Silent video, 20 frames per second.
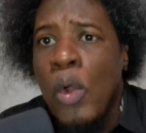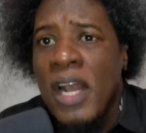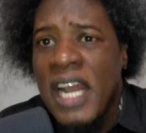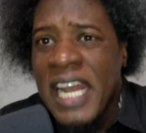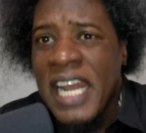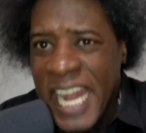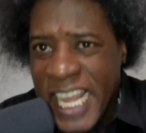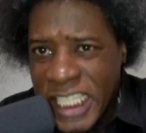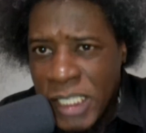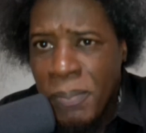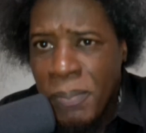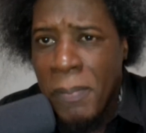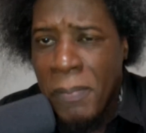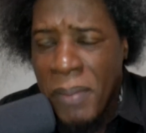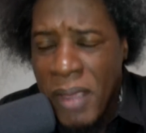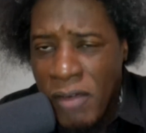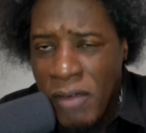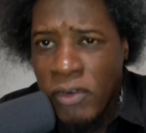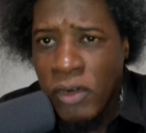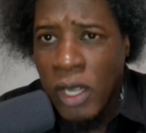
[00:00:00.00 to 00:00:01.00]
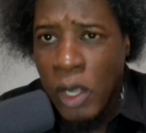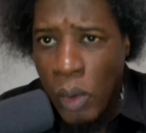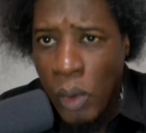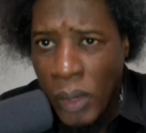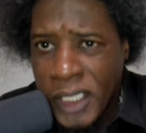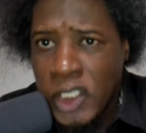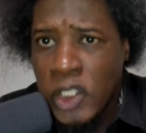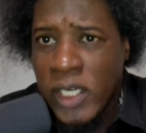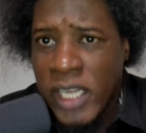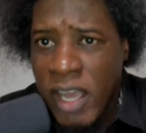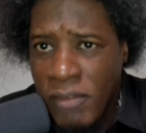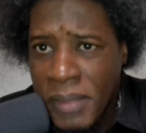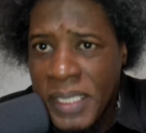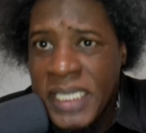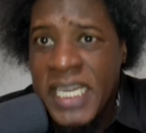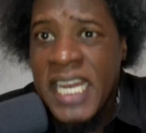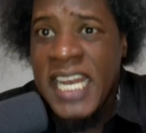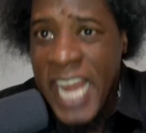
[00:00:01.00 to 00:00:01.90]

let's prepare for a coalition government.